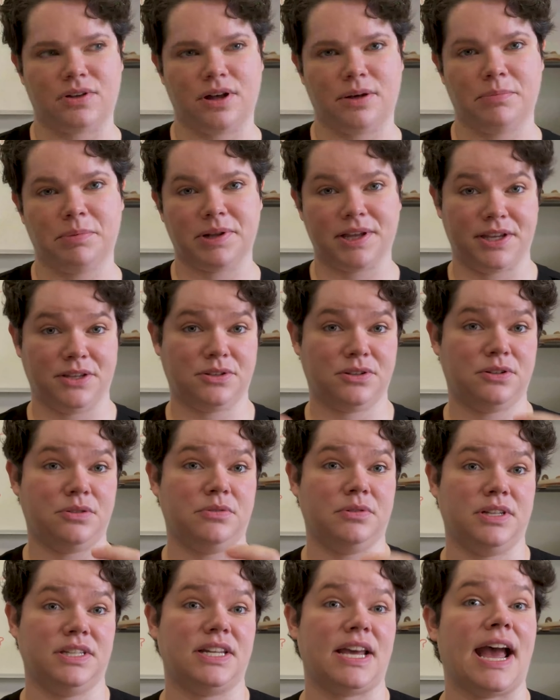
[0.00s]
a place
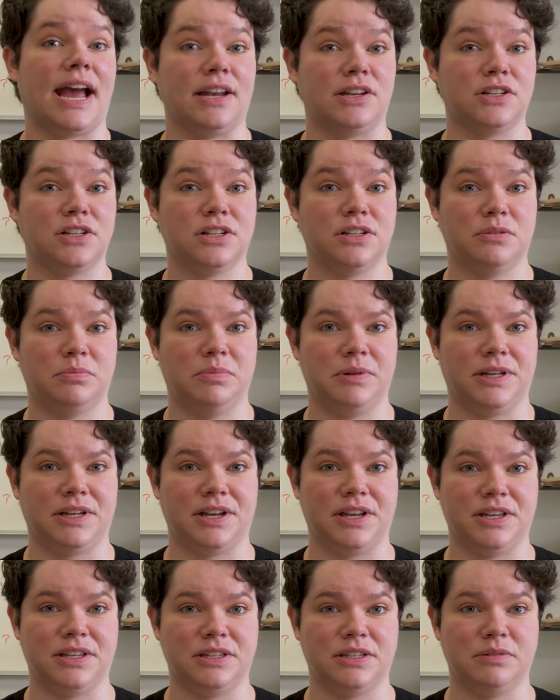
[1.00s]
to attach,
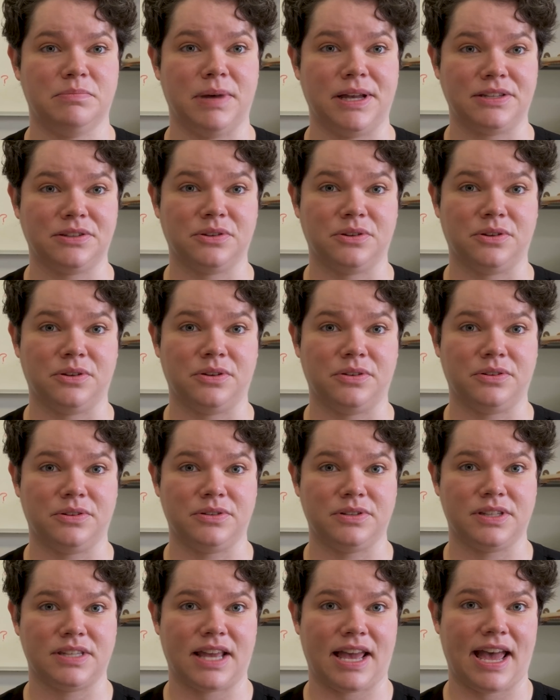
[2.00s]
because
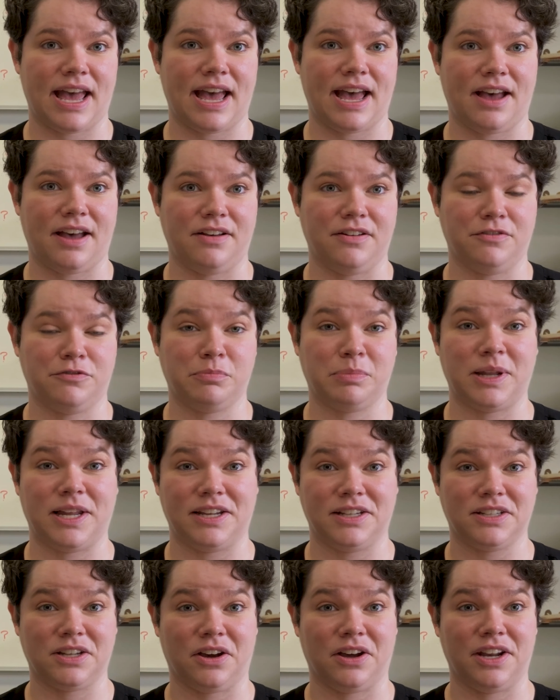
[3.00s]
mussels have
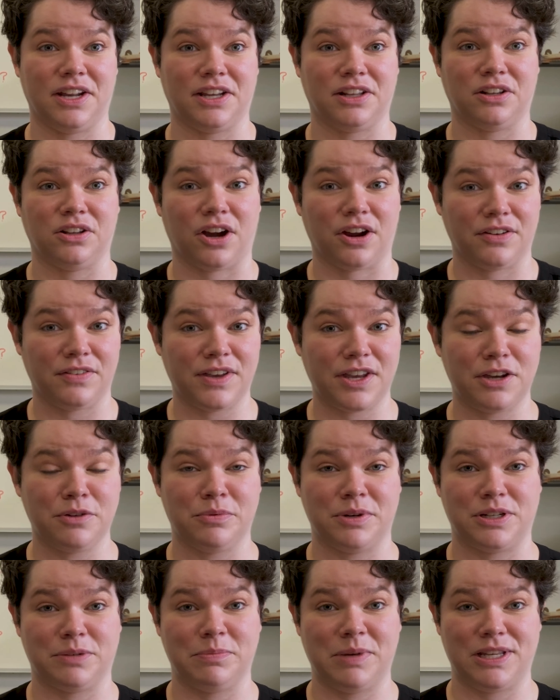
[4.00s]
planktonic larvae,
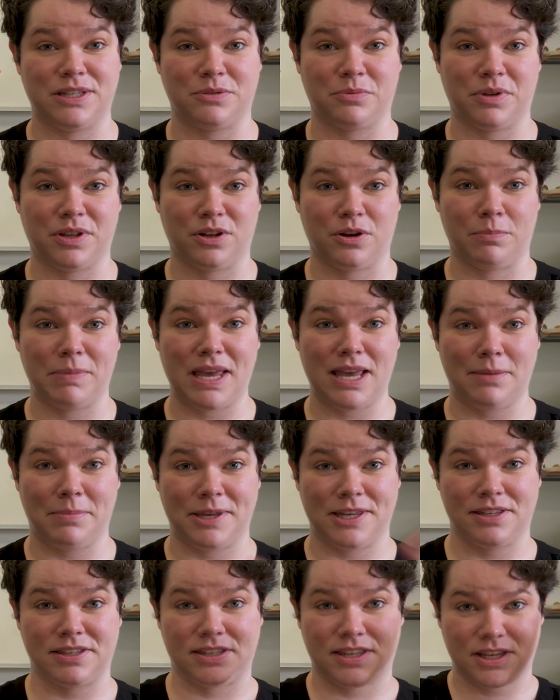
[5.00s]
which means when they're
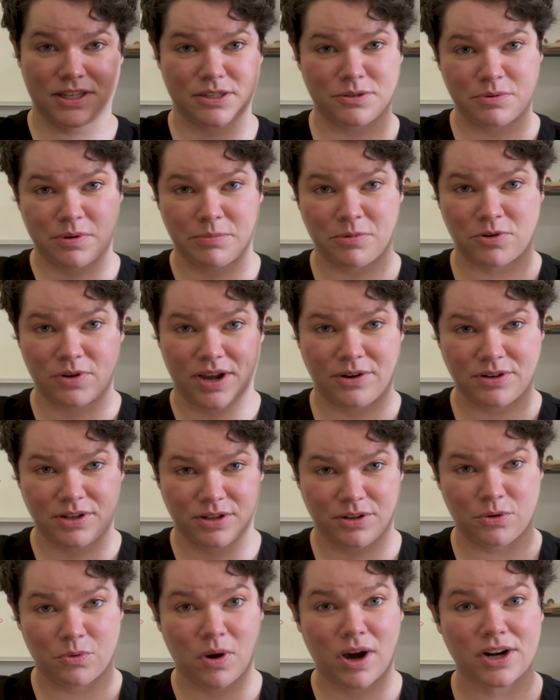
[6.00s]
babies they swim around
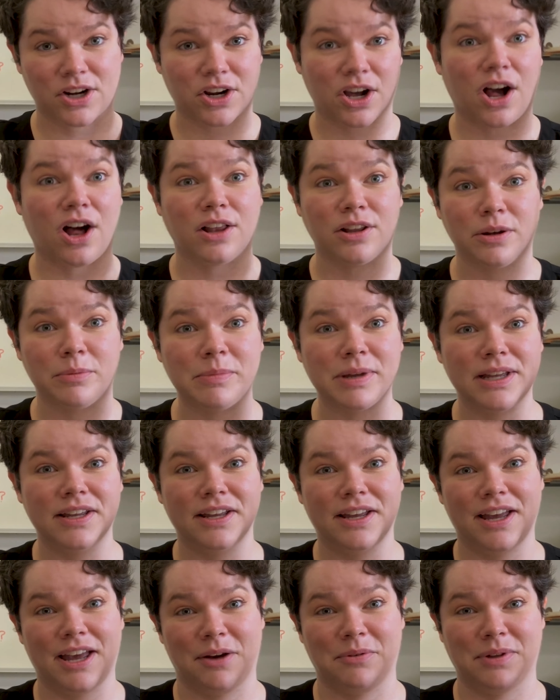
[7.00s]
in the water column,
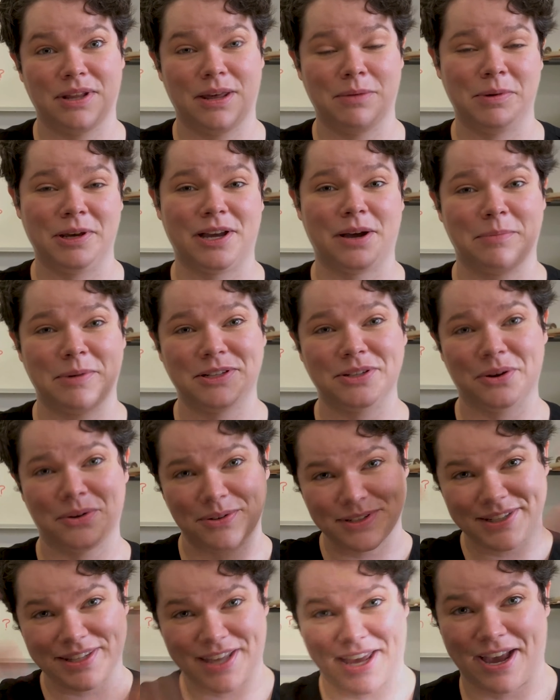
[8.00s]
and when they become
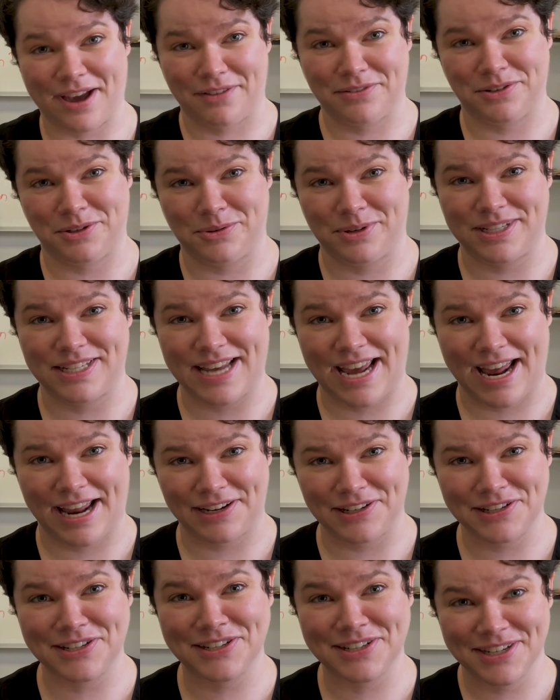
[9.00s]
adults they have to
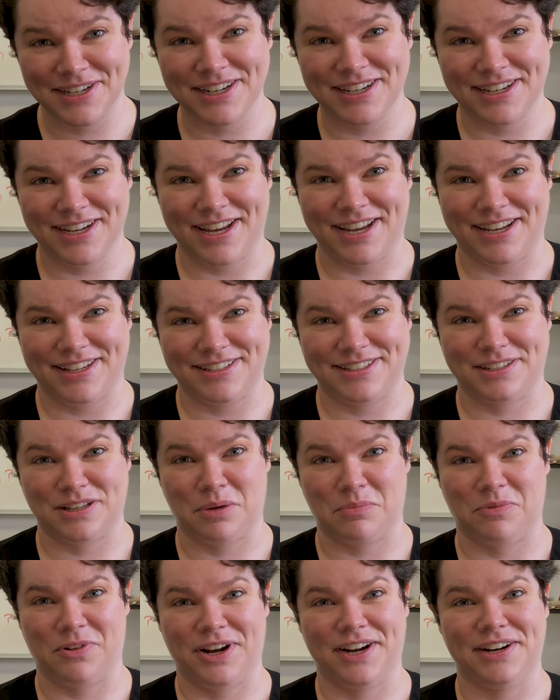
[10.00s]
attach
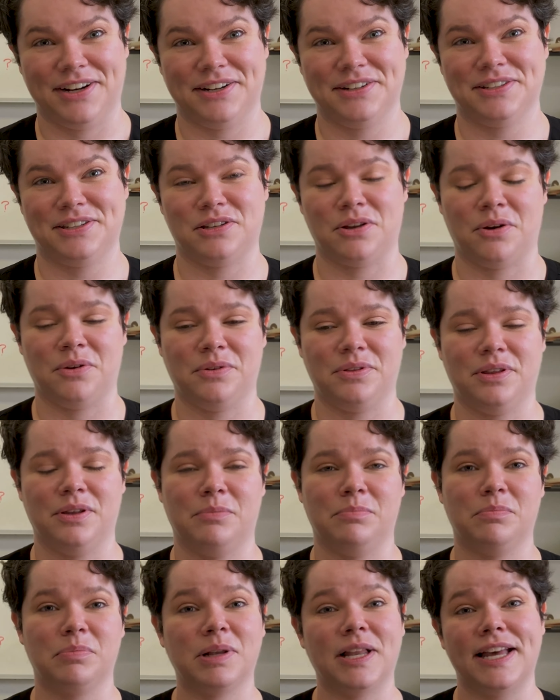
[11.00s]
somewhere. So
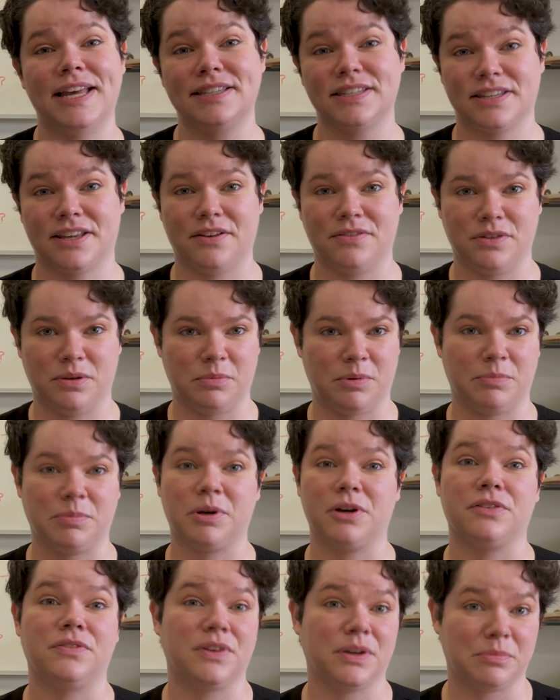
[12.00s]
the plants give them a
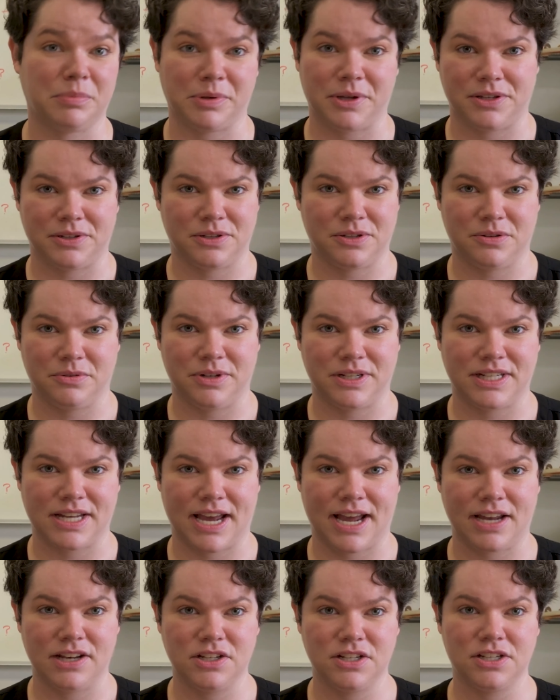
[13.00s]
perfect place to
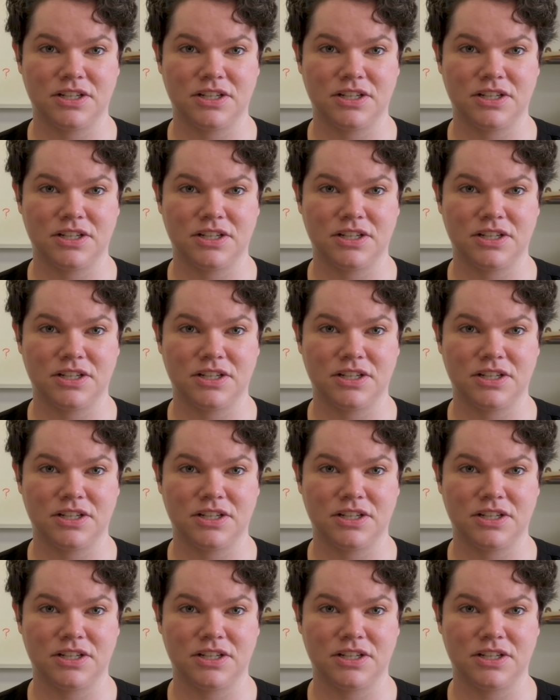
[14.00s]
attach,